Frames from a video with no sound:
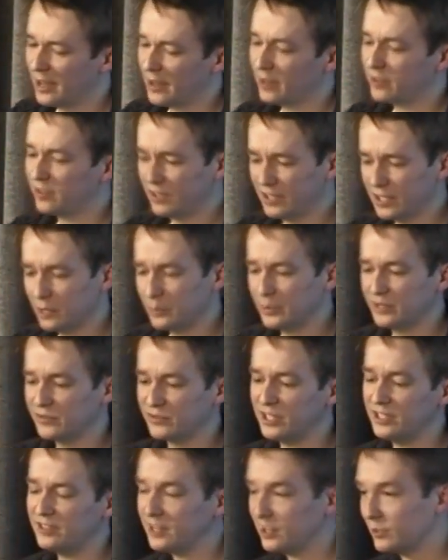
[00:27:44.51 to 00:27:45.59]
There's a little bit of
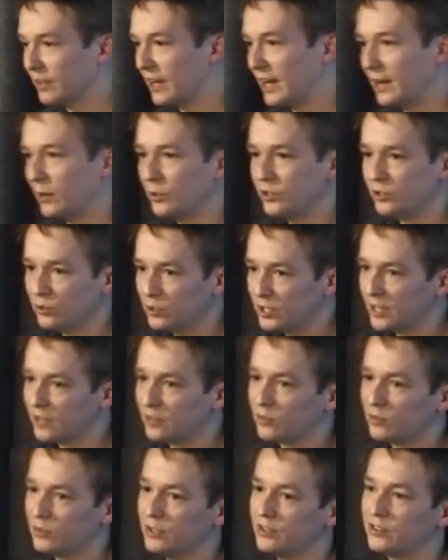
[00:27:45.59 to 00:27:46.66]
detail to how we do the
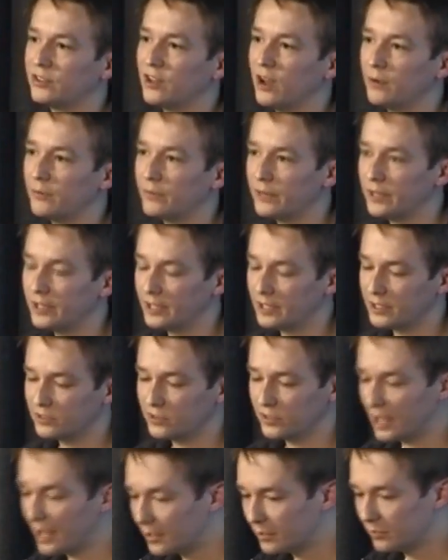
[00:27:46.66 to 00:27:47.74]
S3 stuff here
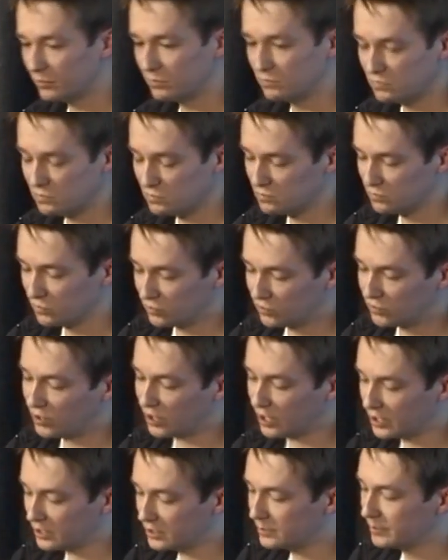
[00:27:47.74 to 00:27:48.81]
to get
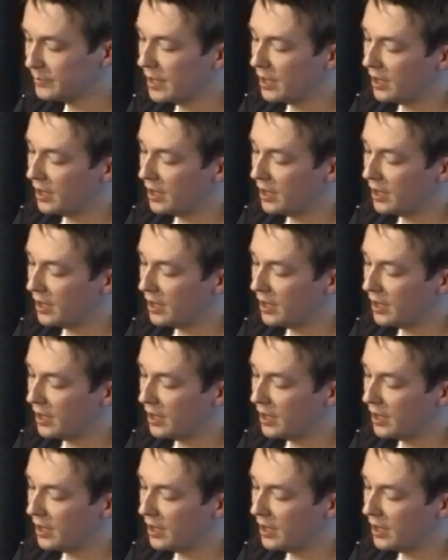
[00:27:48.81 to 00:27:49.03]
certain